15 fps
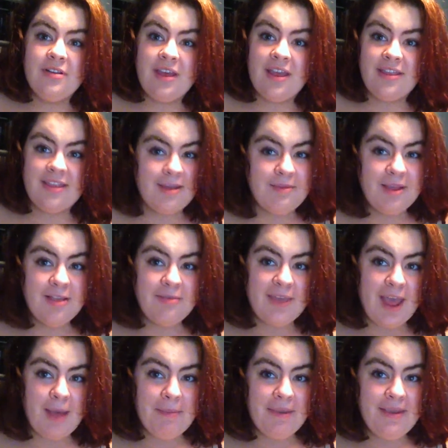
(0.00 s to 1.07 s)
and that makes me
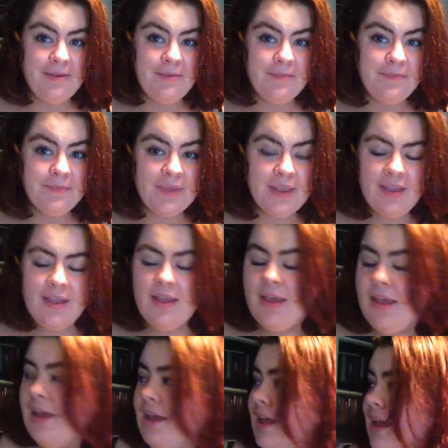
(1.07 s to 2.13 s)
happy.
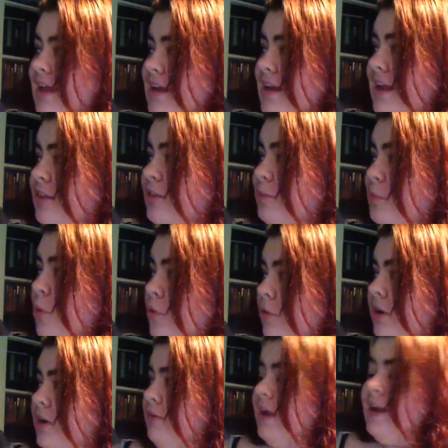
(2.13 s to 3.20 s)
and it's
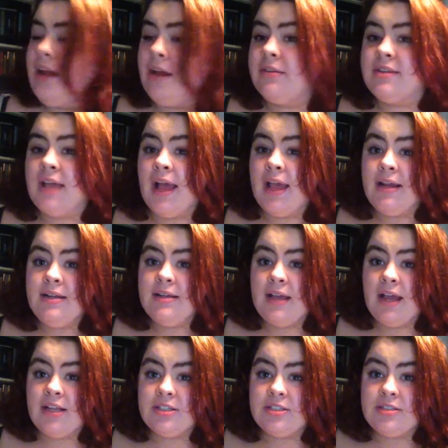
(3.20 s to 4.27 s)
pouring rain outside.
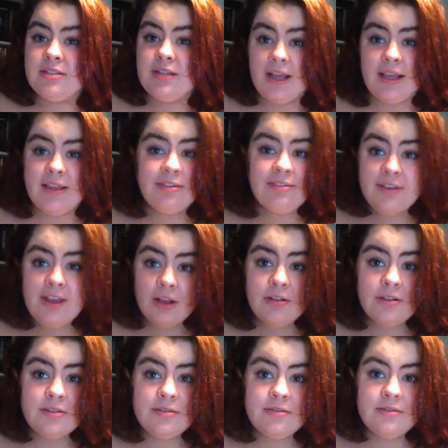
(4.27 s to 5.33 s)
I
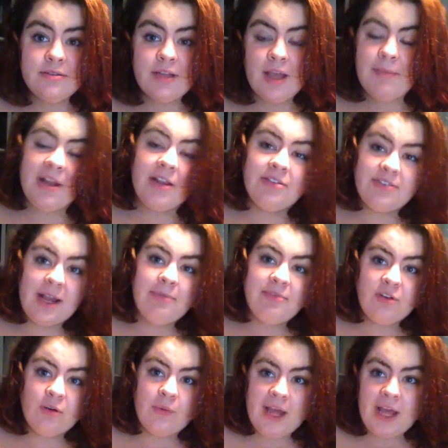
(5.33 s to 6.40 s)
mean, it stopped
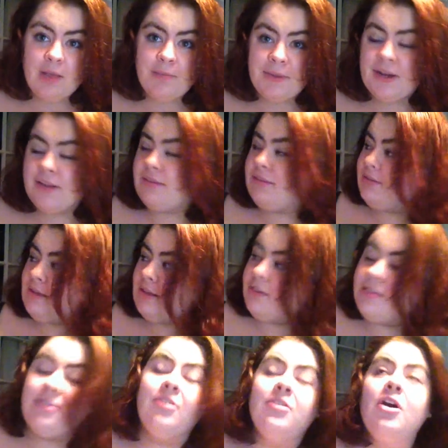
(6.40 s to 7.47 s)
for a while, but it's
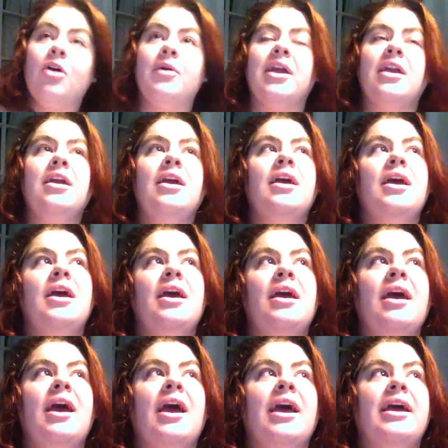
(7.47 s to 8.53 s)
still going.
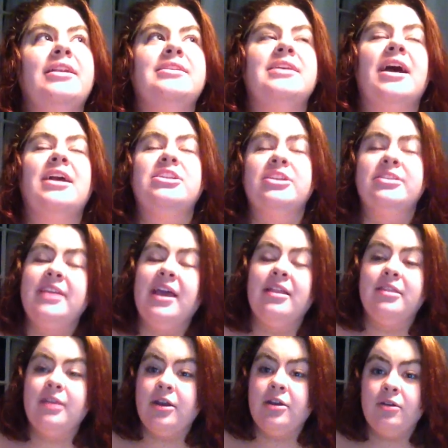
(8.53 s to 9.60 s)
And I just had
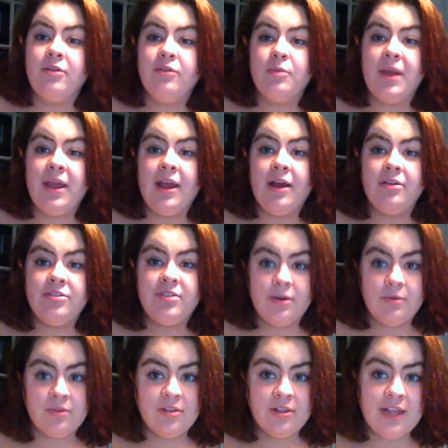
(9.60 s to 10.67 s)
thunder over my house that
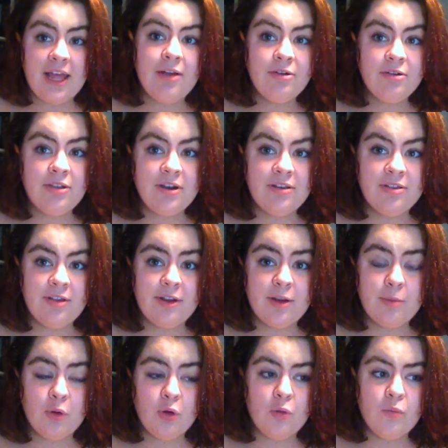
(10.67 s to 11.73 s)
was louder than a sonic
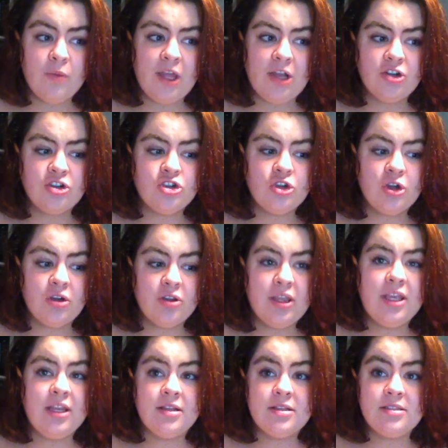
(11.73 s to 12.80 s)
boom and shook
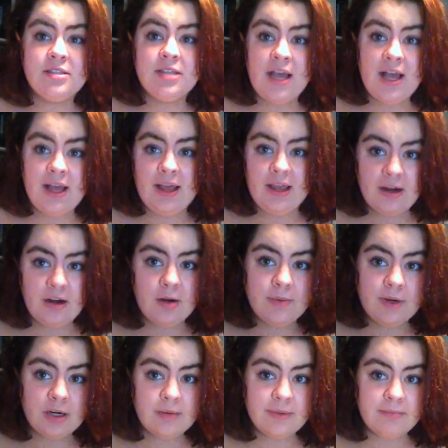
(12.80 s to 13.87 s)
the entire
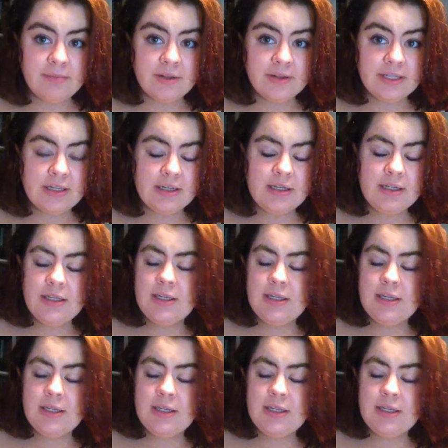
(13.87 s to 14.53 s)
apartment building.